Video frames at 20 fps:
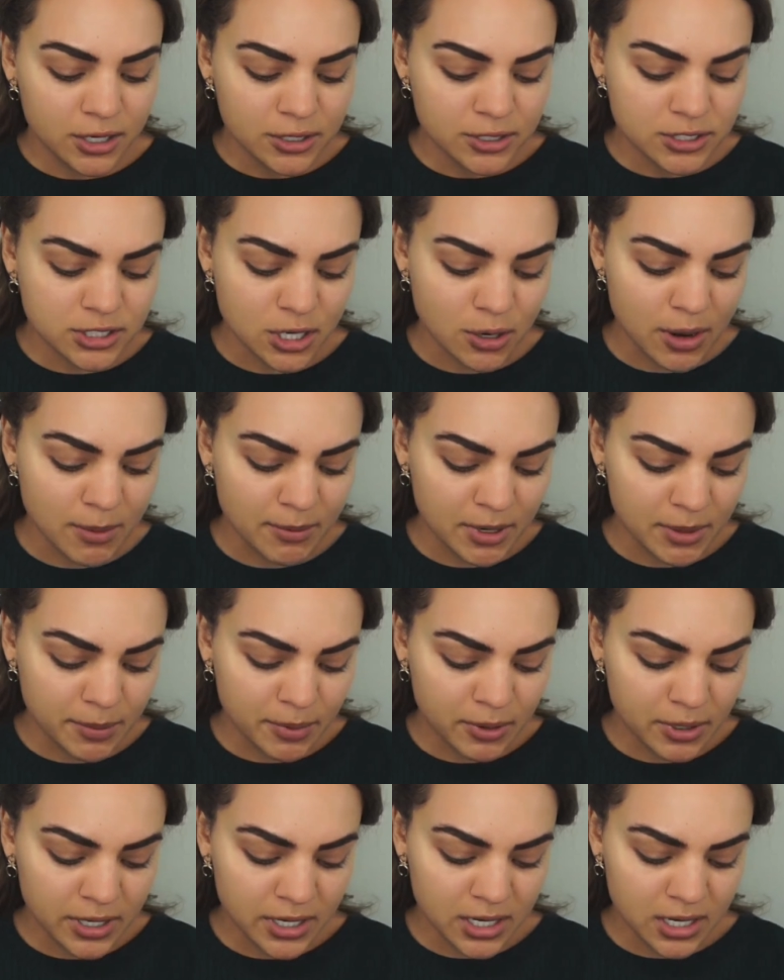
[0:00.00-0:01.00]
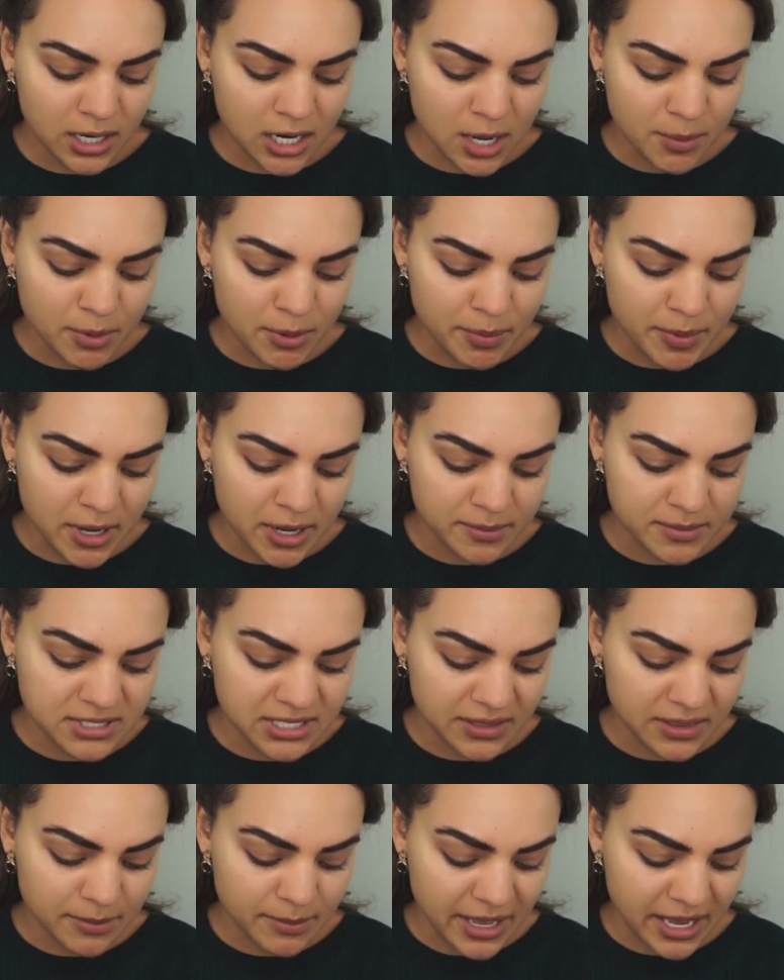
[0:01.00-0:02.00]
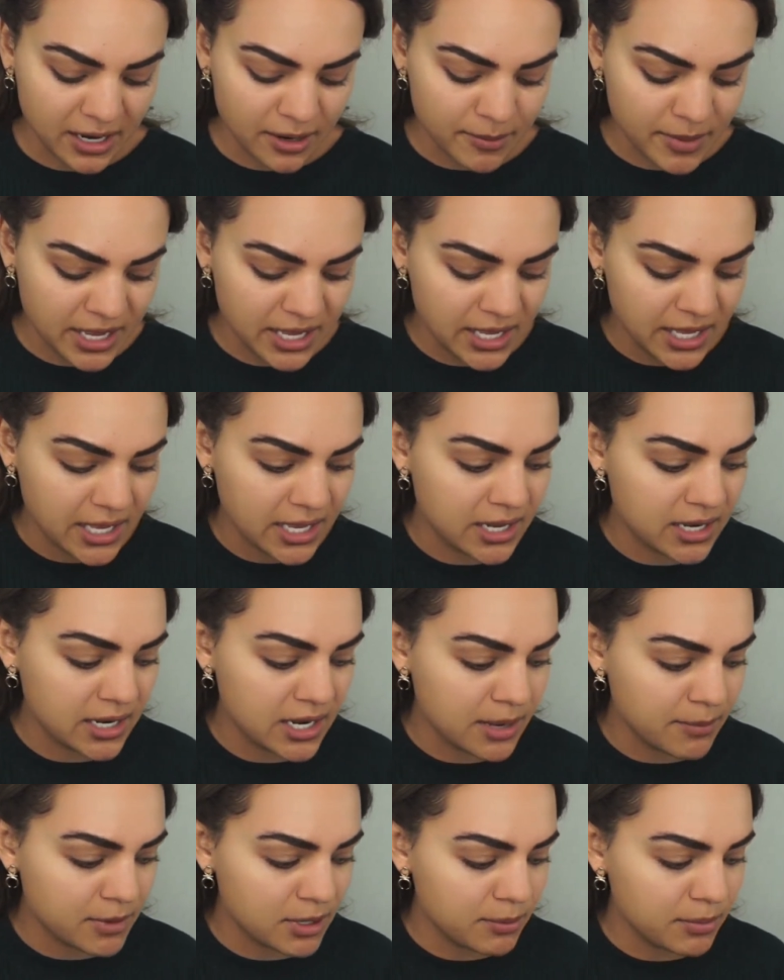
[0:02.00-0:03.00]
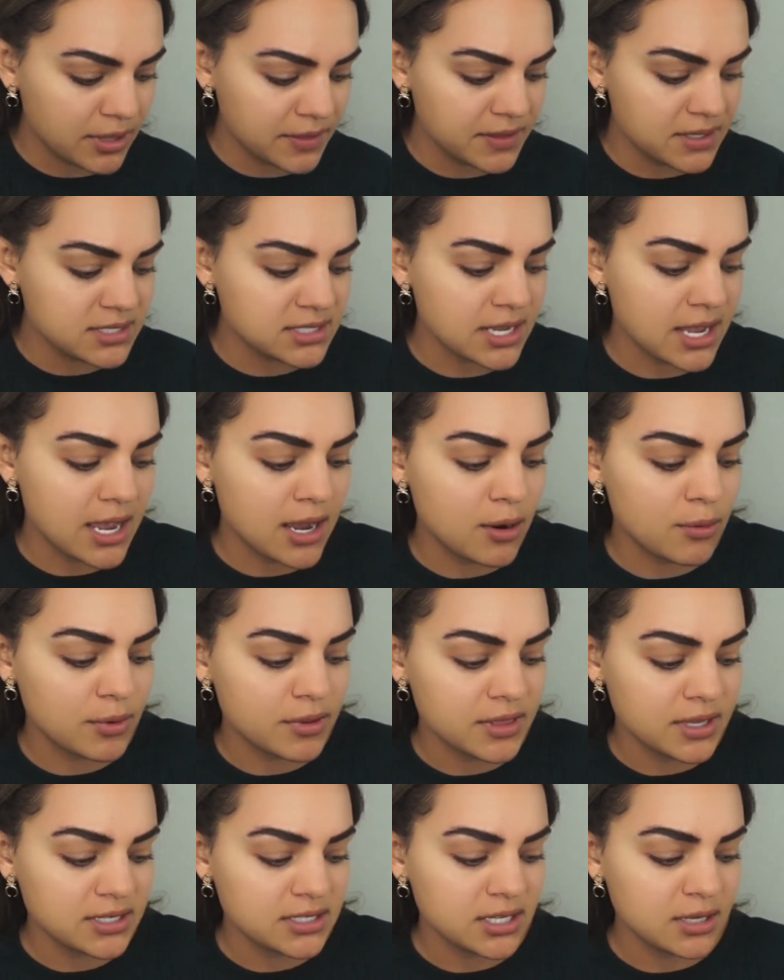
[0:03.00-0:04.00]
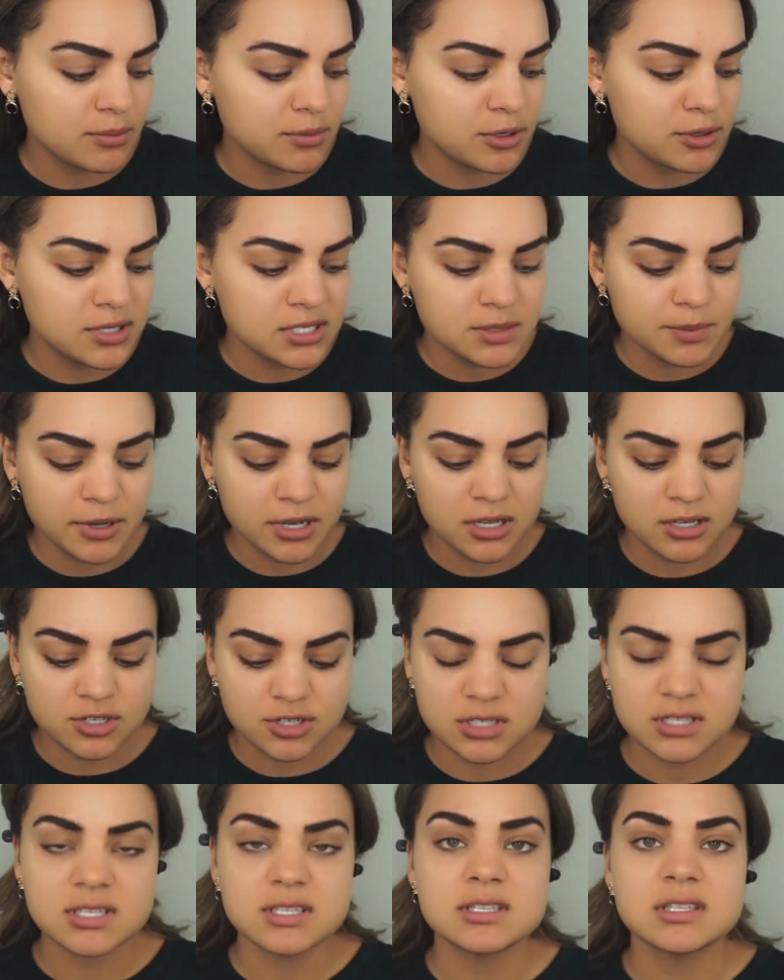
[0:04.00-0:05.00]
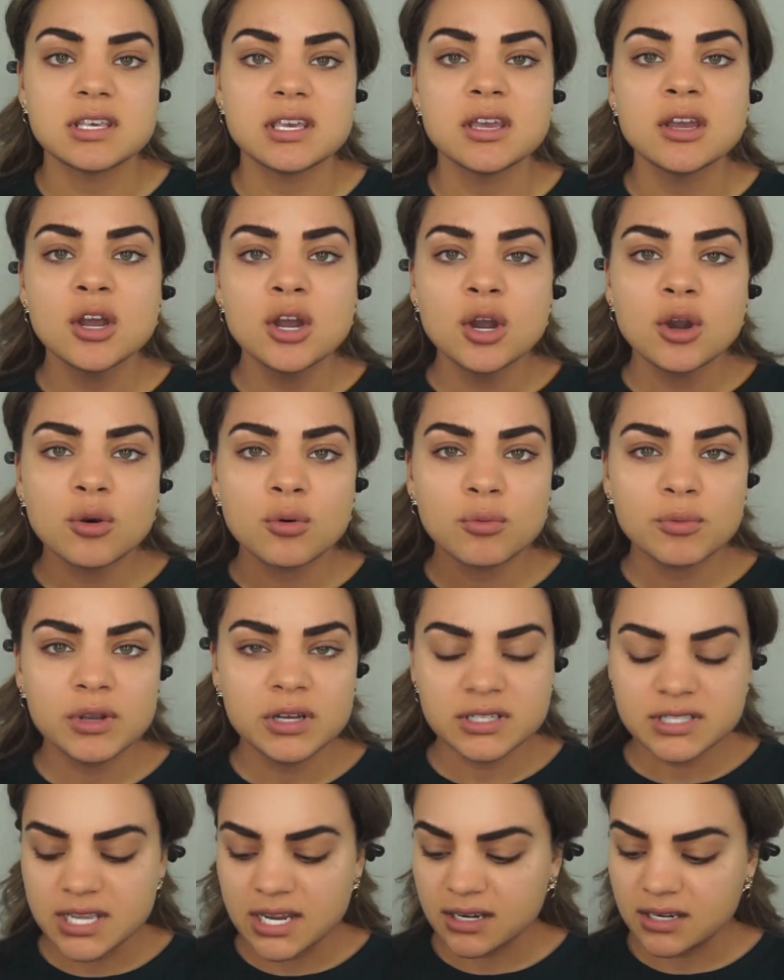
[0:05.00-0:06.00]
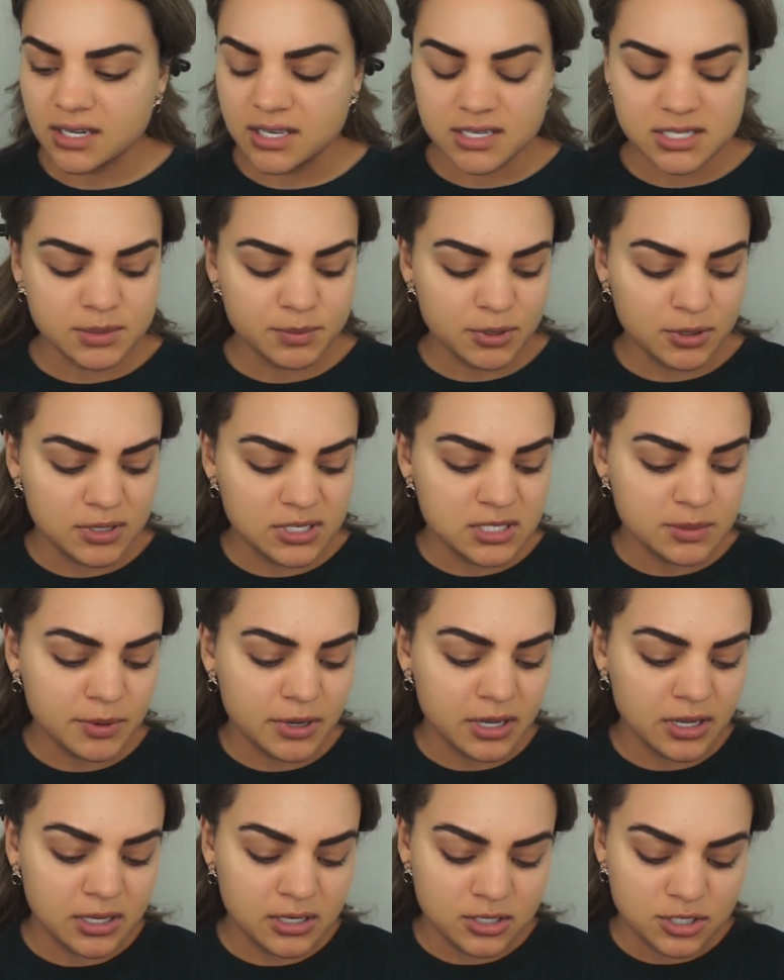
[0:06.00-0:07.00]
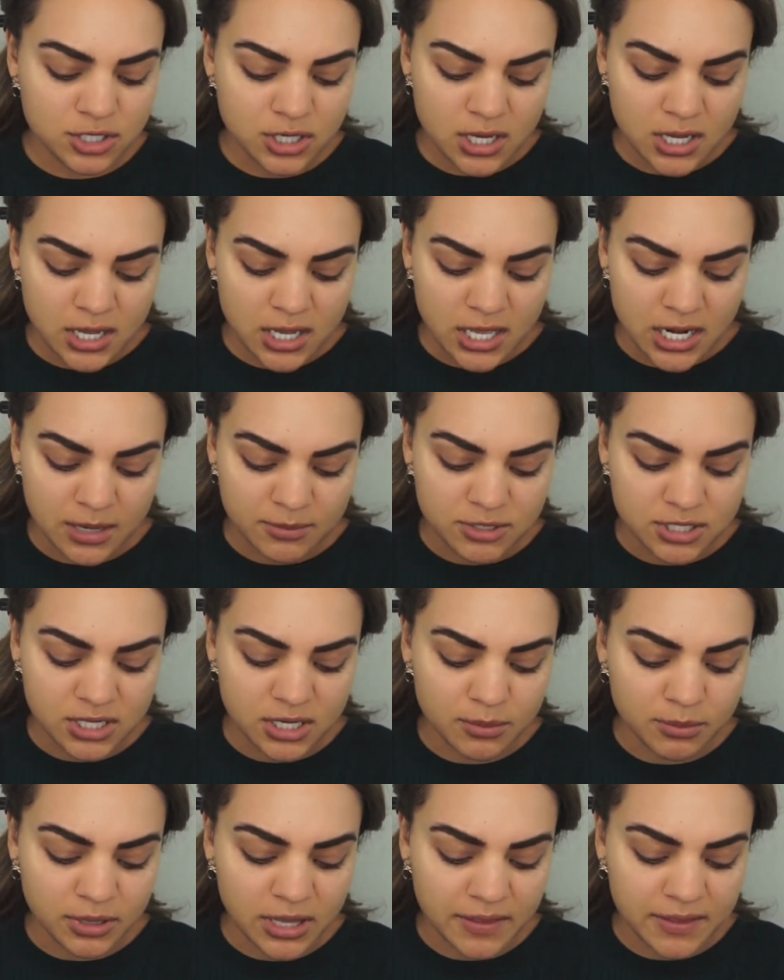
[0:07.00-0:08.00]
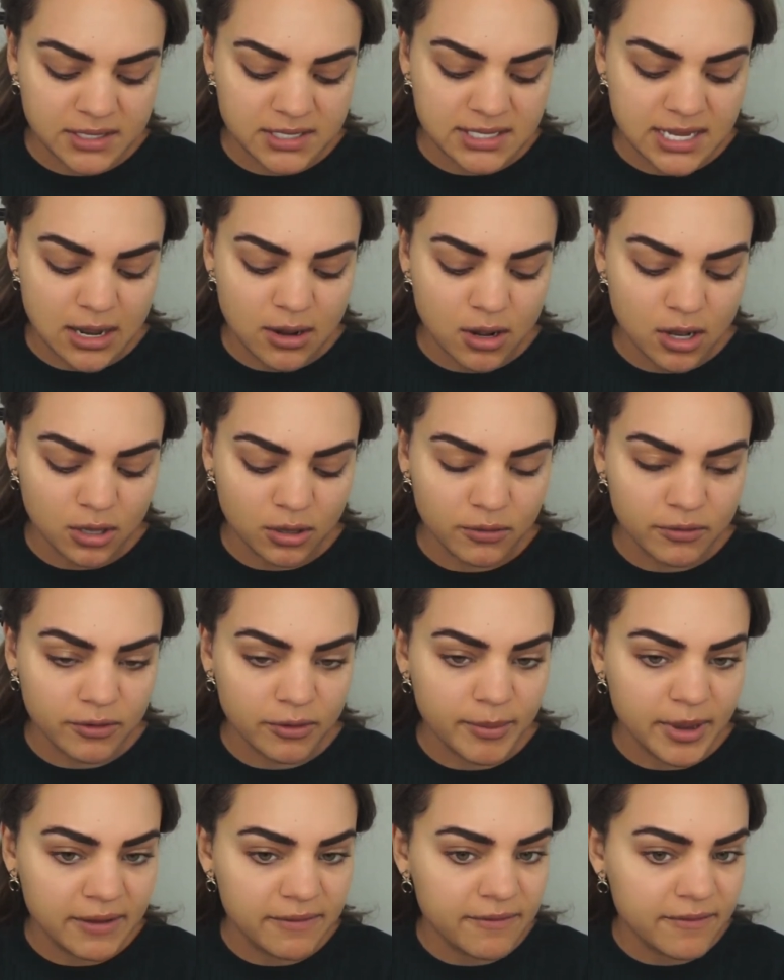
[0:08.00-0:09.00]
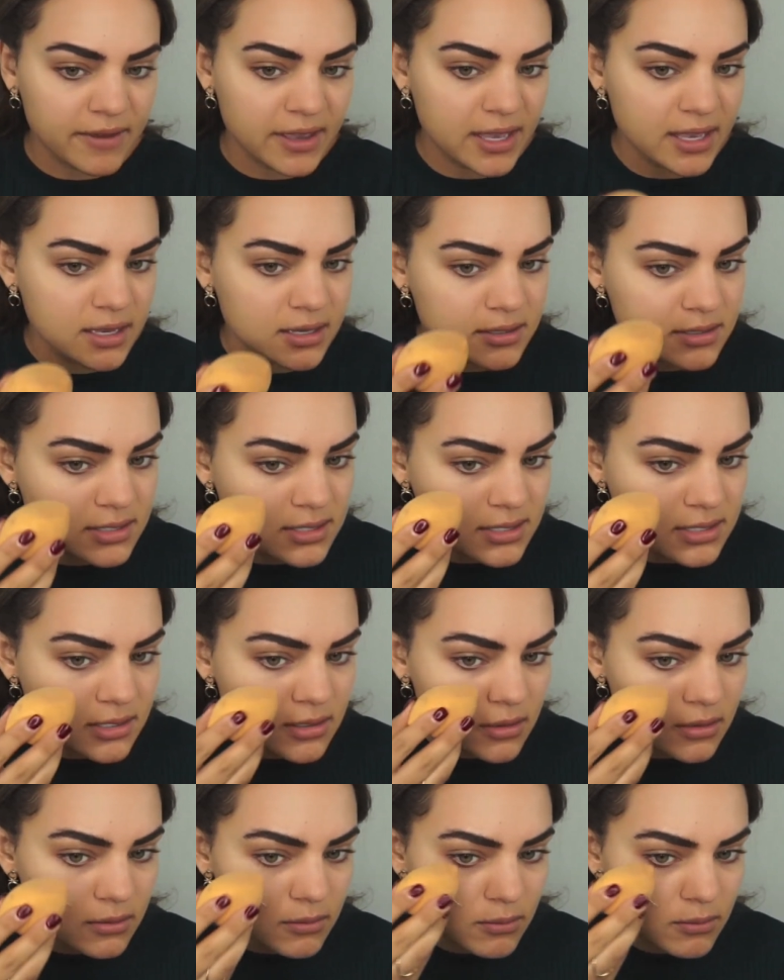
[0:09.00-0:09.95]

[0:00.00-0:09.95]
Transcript: So I'm gonna put a couple pumps on the back of my hand and I'm gonna blend this out with a damp beauty sponge. This is the Real Techniques beauty sponge, and I'm just gonna blend this out all over my face.